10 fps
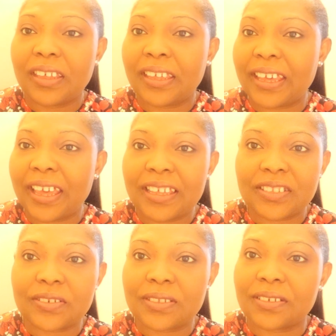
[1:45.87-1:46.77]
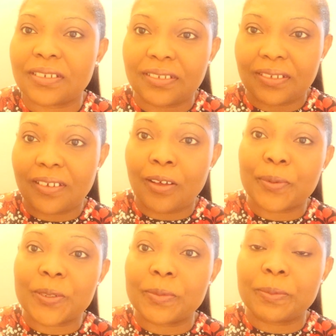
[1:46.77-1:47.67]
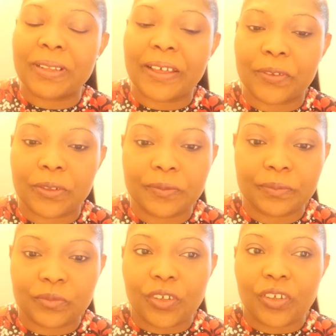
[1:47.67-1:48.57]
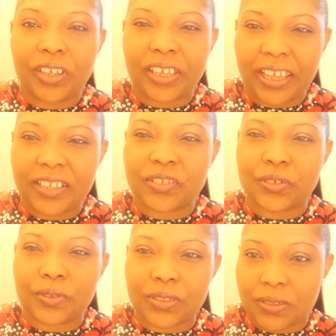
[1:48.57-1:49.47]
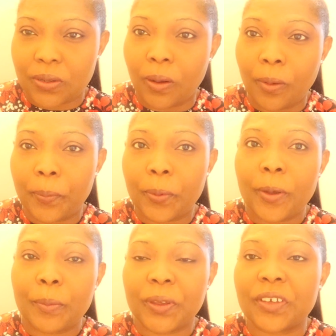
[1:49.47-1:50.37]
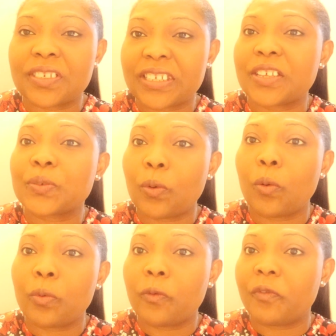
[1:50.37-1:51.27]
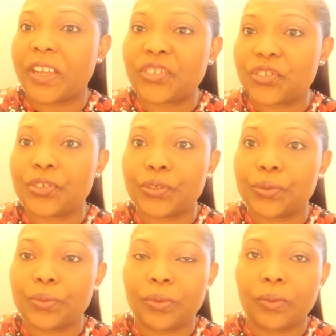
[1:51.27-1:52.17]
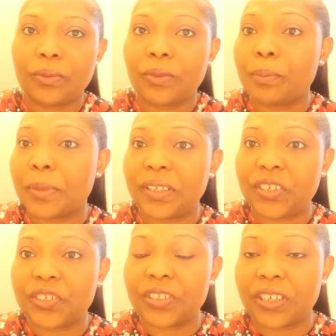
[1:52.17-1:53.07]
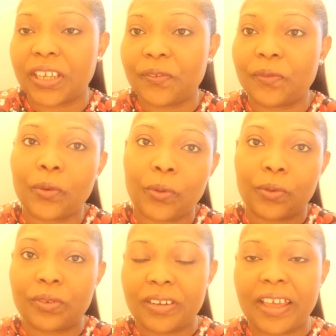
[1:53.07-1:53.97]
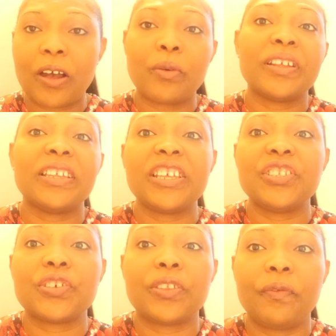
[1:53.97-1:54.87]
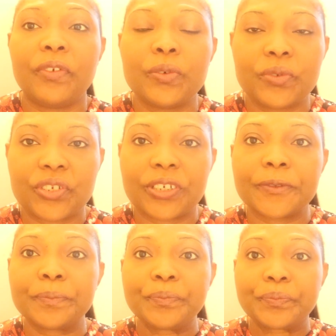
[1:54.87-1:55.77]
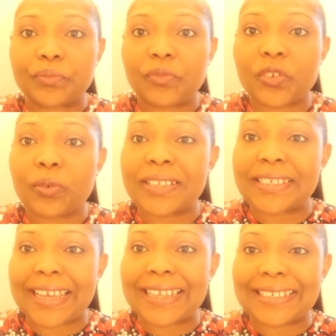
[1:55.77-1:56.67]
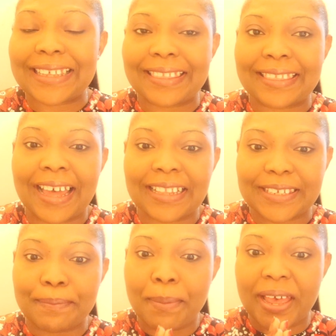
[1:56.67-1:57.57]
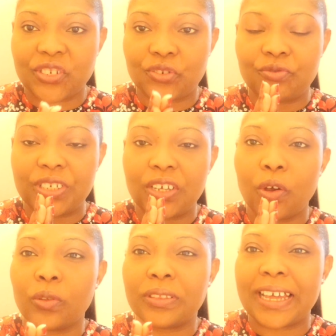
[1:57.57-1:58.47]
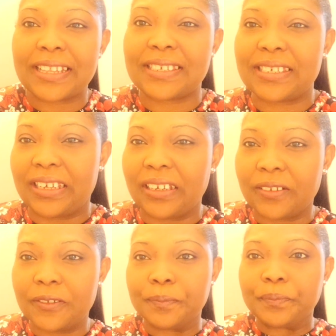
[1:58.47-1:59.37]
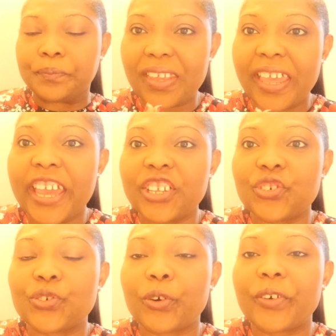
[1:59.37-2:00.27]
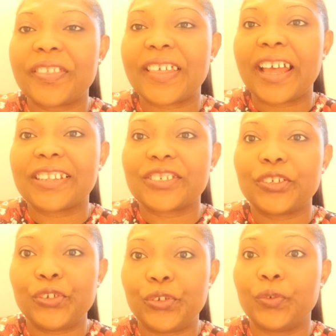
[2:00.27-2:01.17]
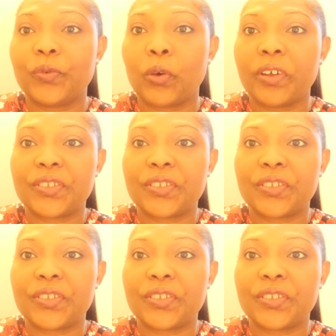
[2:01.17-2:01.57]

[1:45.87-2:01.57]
Get it to the optimum level, get it to the top, because that's what will fetch you the money you're looking for now and into the future. So it's getting that mastery on that skill, ensuring that you've got